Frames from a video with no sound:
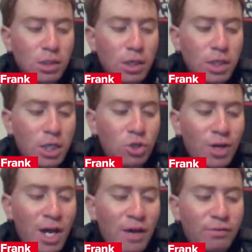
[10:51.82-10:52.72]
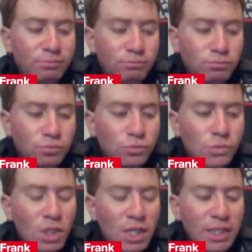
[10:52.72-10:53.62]
And then you have
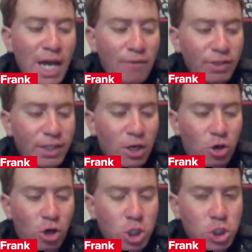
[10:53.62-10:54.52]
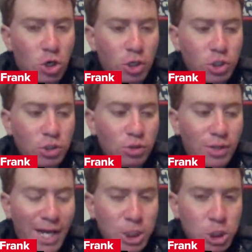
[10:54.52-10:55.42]
Gavin Gerhardt, started
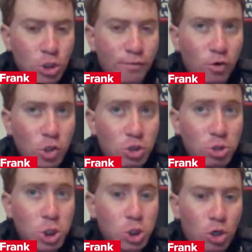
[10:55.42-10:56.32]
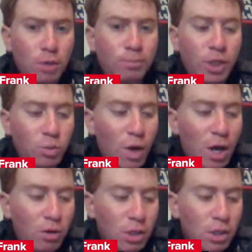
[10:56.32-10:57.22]
last year, first year as a starter, played
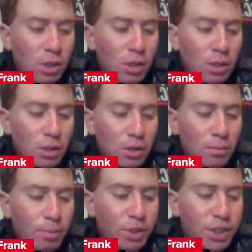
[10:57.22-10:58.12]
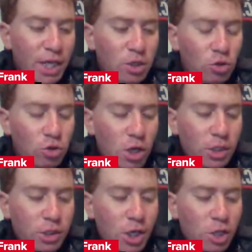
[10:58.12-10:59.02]
well. But then you look
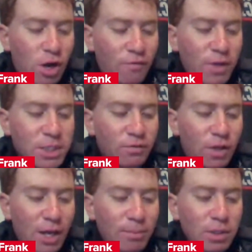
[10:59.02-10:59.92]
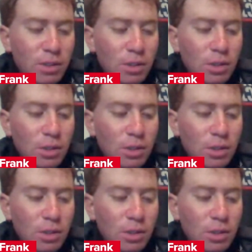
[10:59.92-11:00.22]
at the other offensive linemen.